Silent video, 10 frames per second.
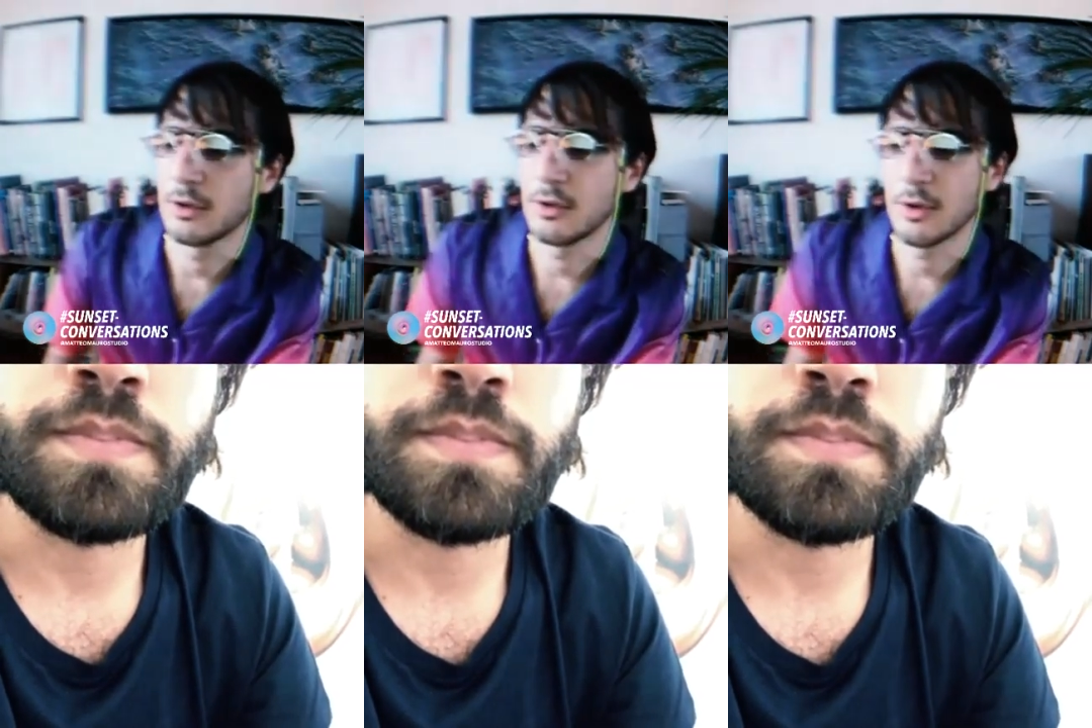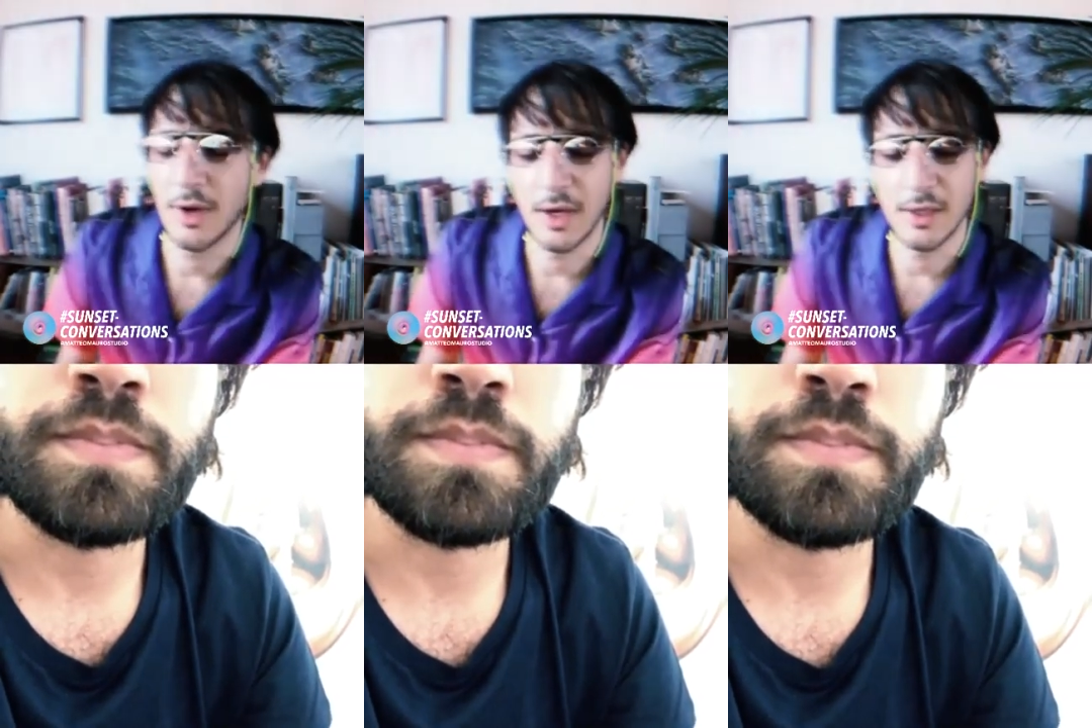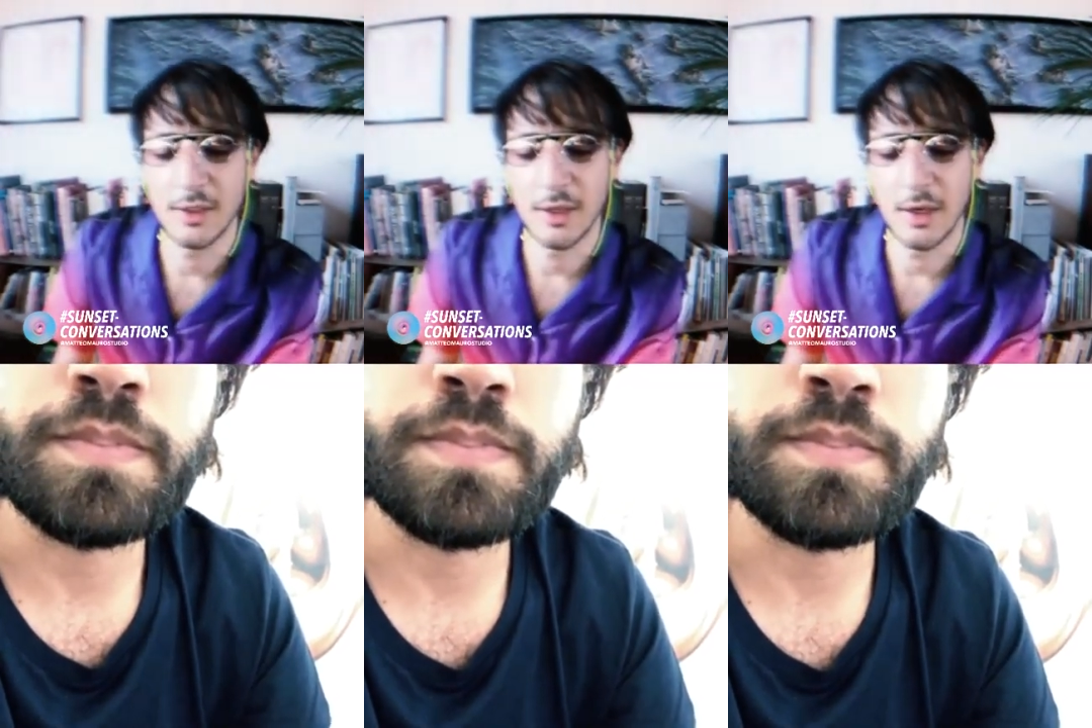You know,
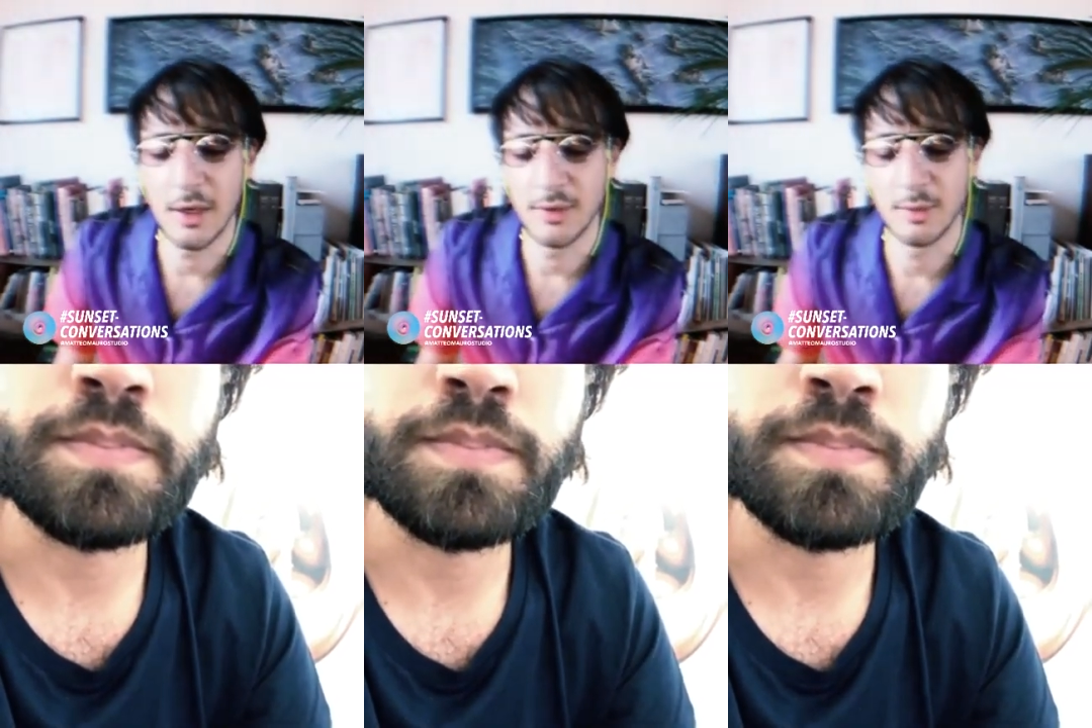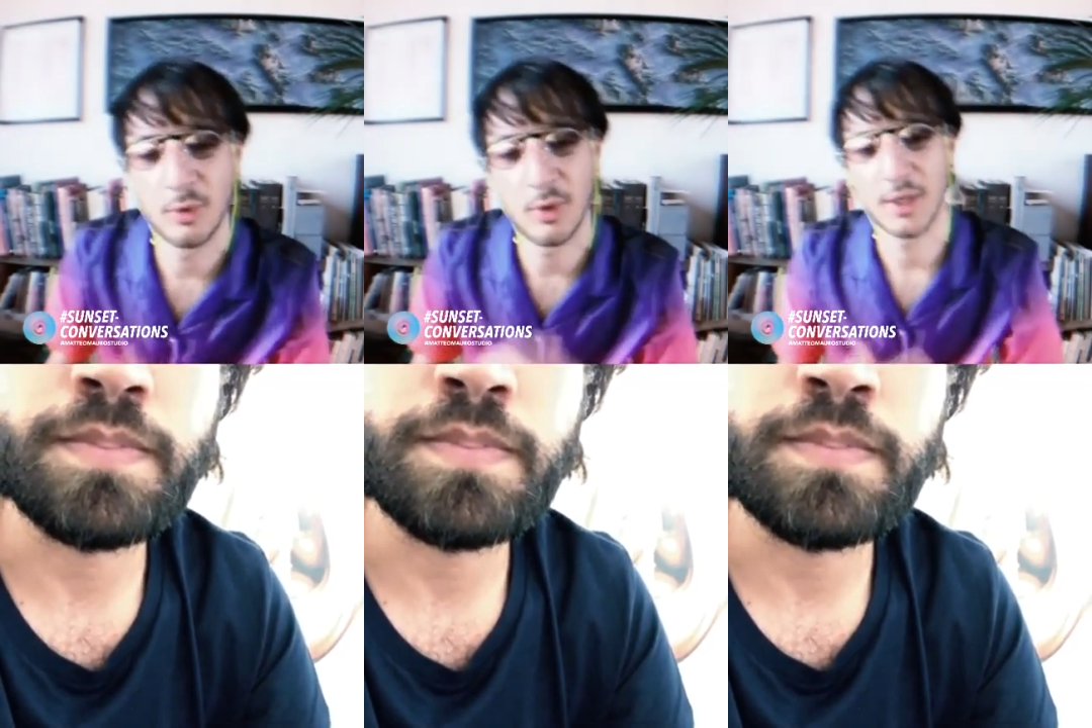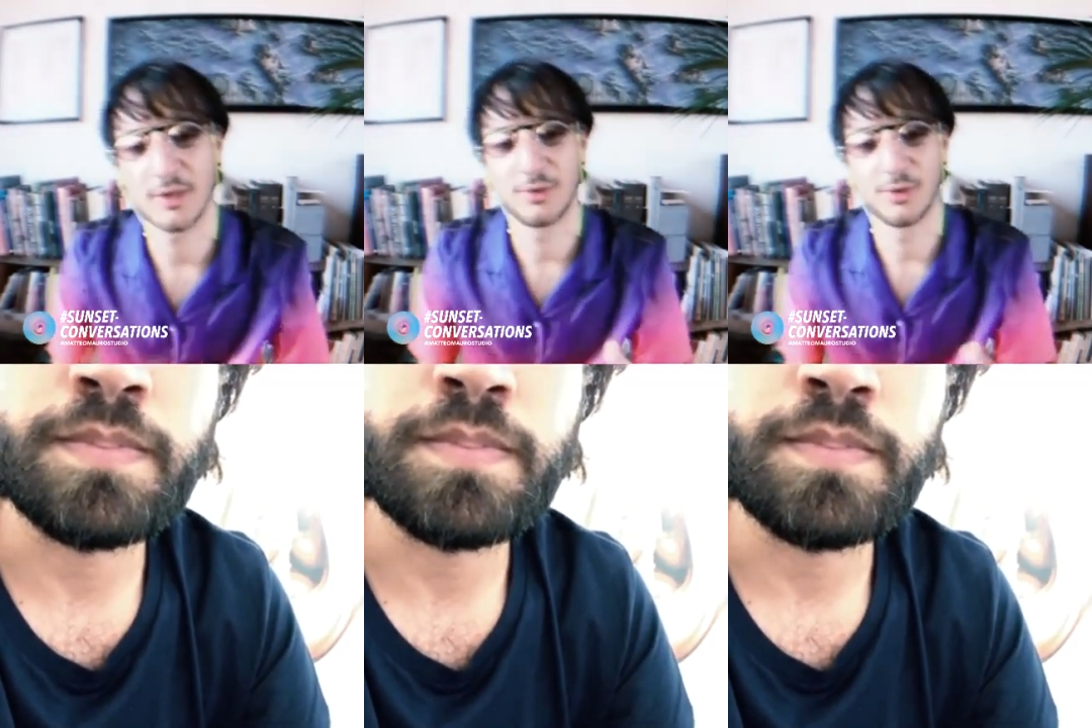I the more
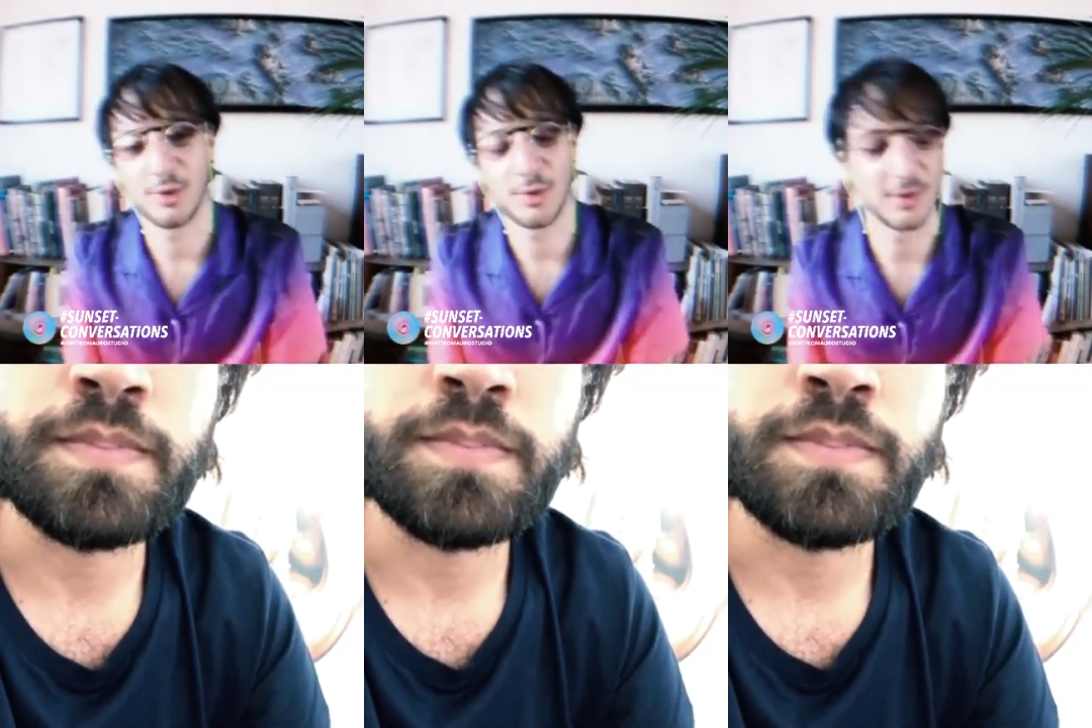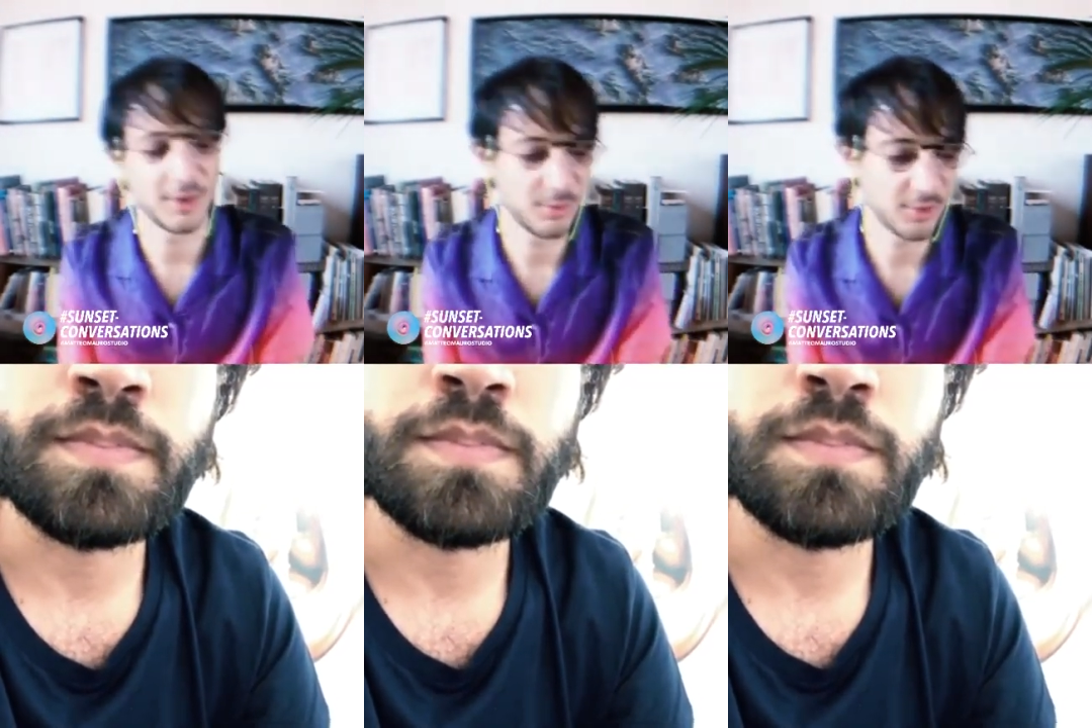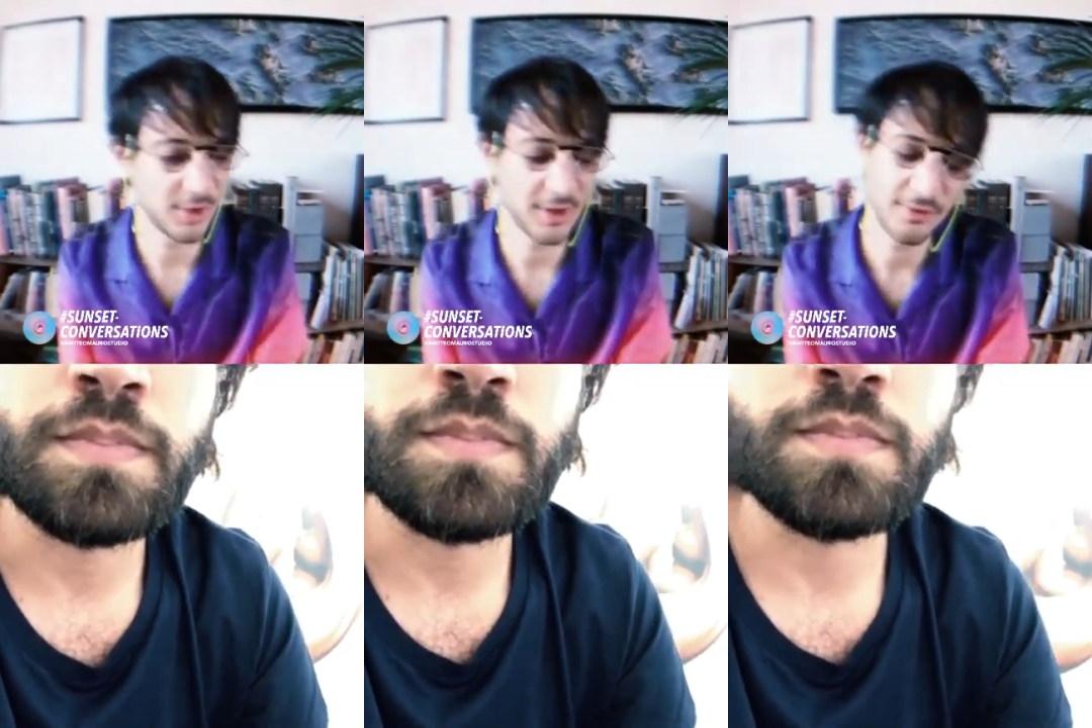I get to know you, and the
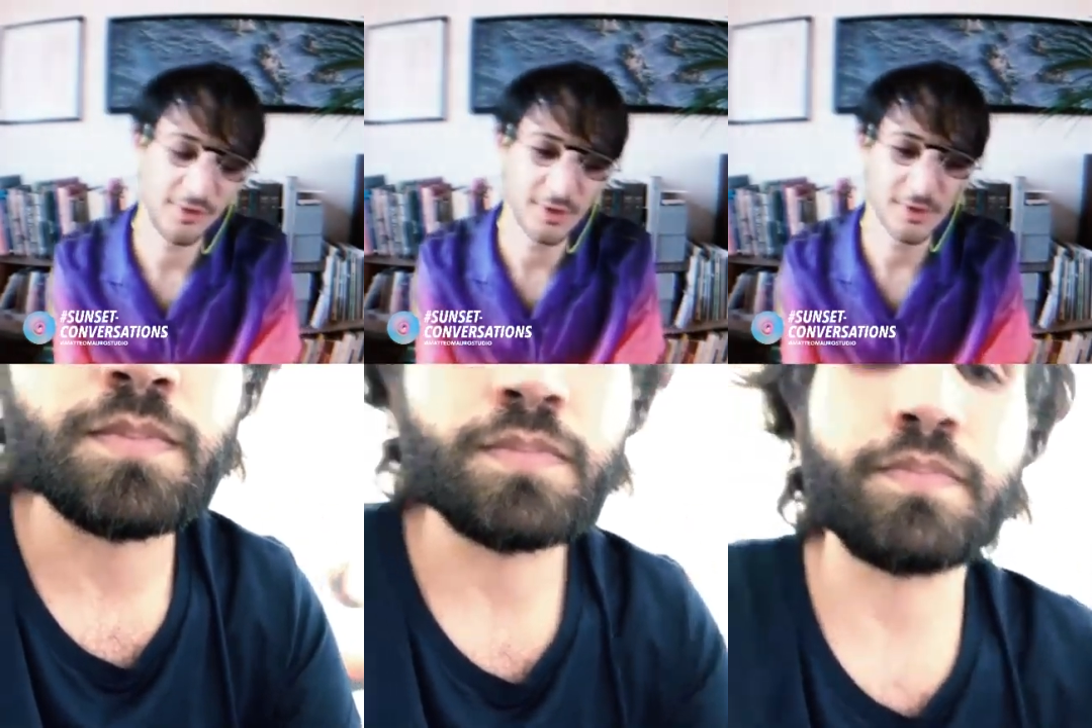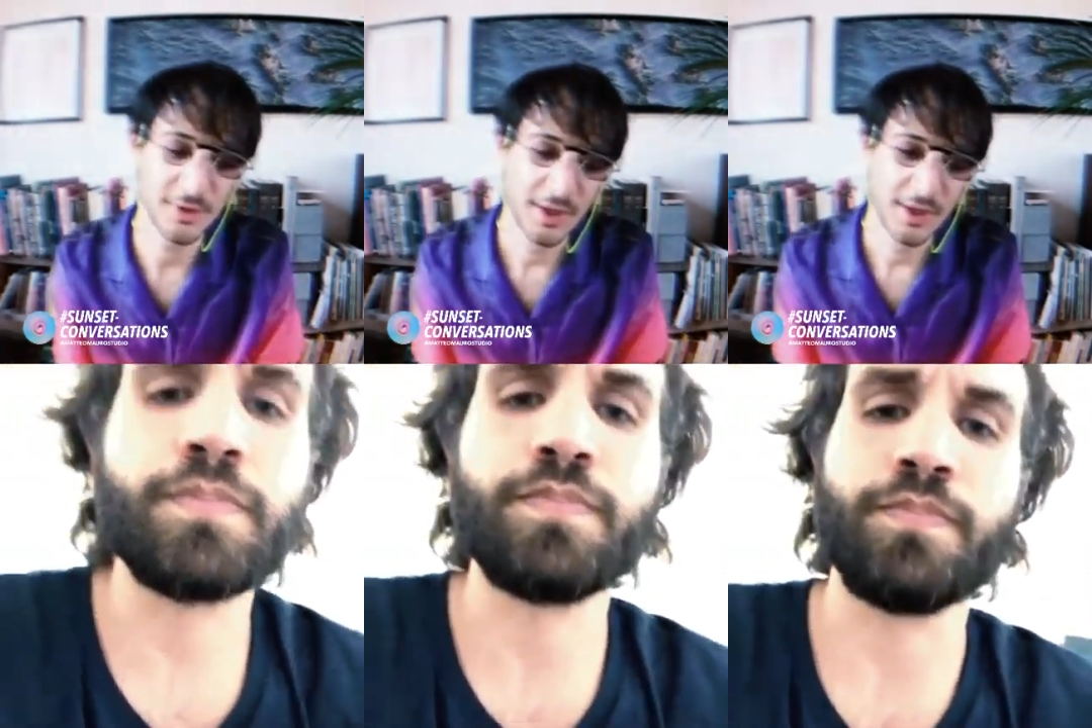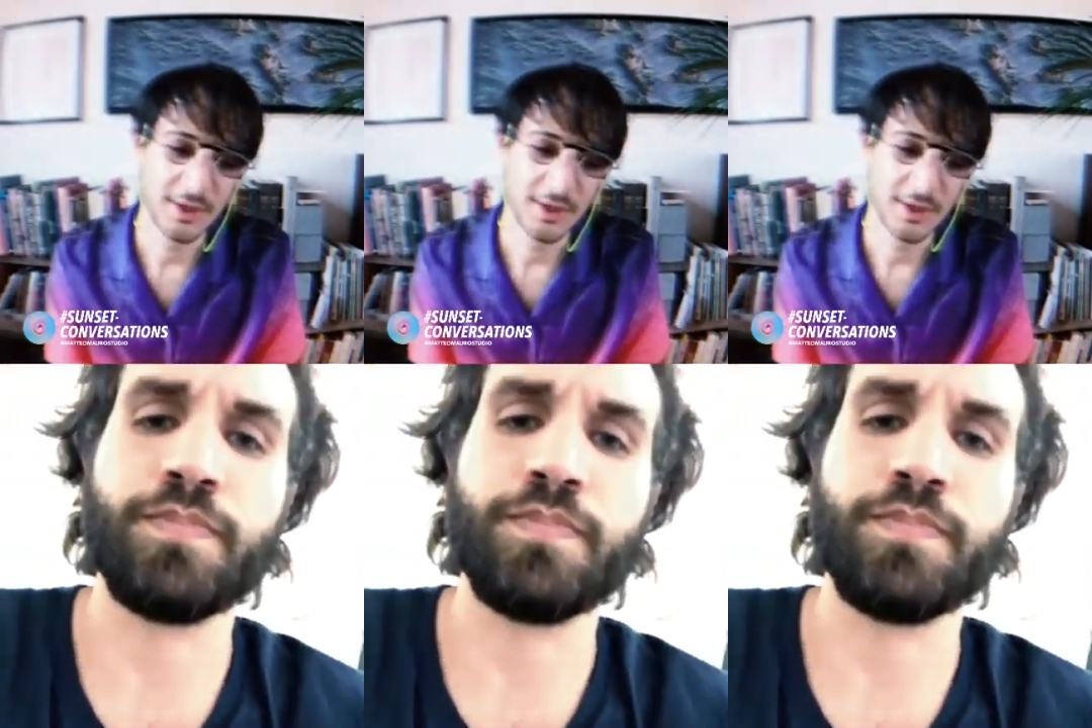more I, I feel